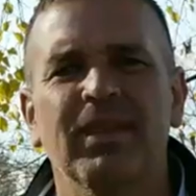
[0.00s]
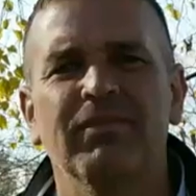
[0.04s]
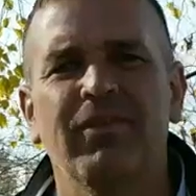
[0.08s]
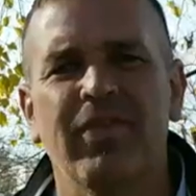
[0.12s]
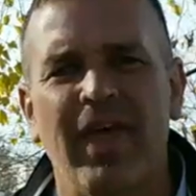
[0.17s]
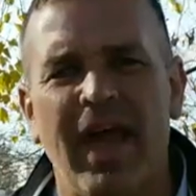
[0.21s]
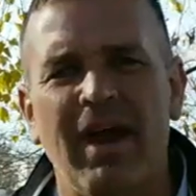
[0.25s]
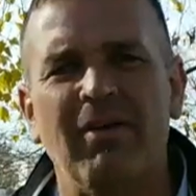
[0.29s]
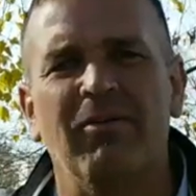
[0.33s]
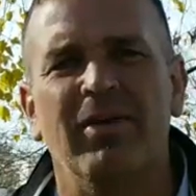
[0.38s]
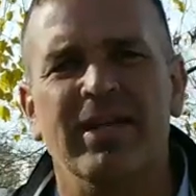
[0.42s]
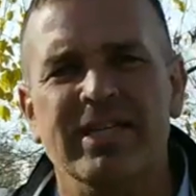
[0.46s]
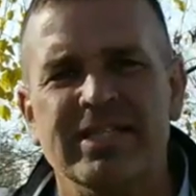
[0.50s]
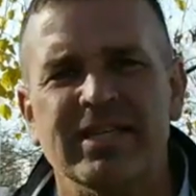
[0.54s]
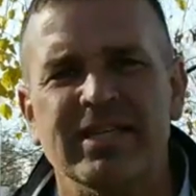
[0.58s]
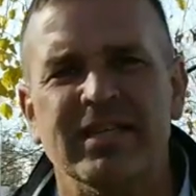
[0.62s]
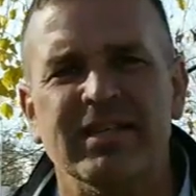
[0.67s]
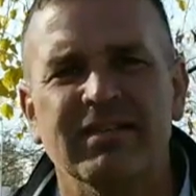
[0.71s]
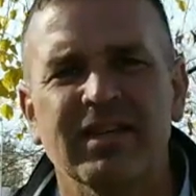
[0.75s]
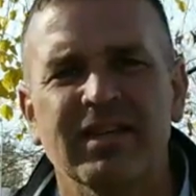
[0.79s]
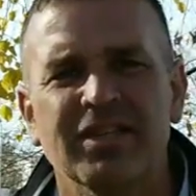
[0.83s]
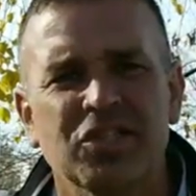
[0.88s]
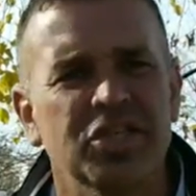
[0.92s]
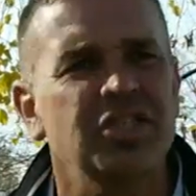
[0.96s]
for that reason,
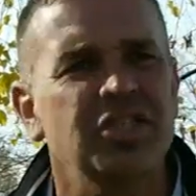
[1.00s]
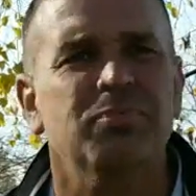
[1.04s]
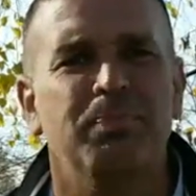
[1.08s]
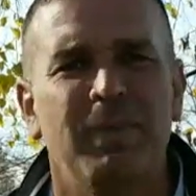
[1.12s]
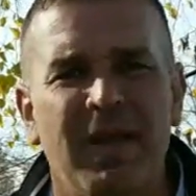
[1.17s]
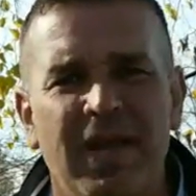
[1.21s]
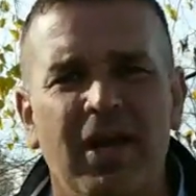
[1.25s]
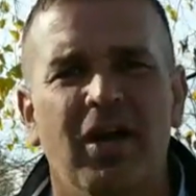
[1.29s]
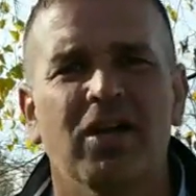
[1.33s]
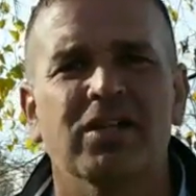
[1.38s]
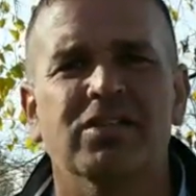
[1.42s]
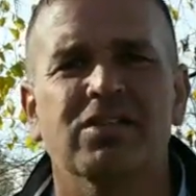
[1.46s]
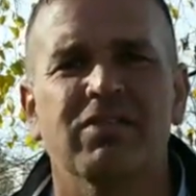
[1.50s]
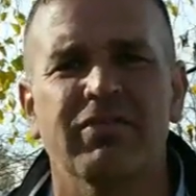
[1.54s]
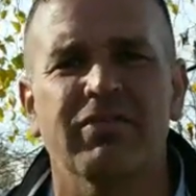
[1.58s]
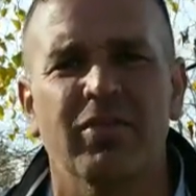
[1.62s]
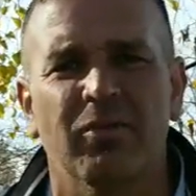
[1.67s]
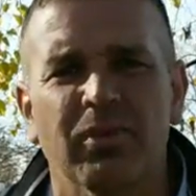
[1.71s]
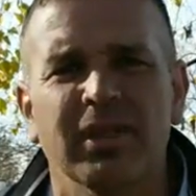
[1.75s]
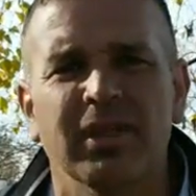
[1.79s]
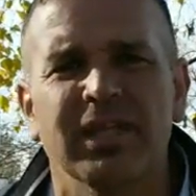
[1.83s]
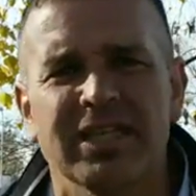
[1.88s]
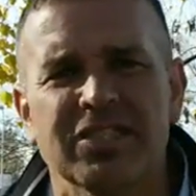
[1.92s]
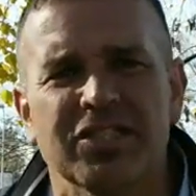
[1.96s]
just because of the
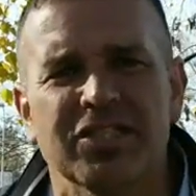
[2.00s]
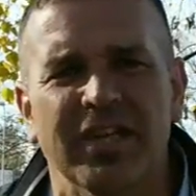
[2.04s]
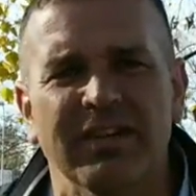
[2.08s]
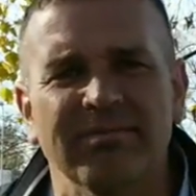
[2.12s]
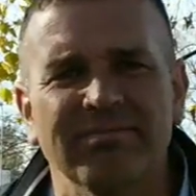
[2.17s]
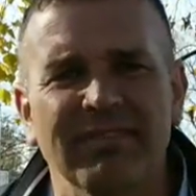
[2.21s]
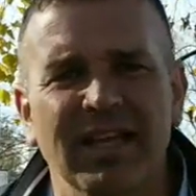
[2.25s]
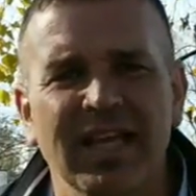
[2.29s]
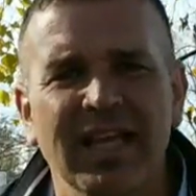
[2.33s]
religion.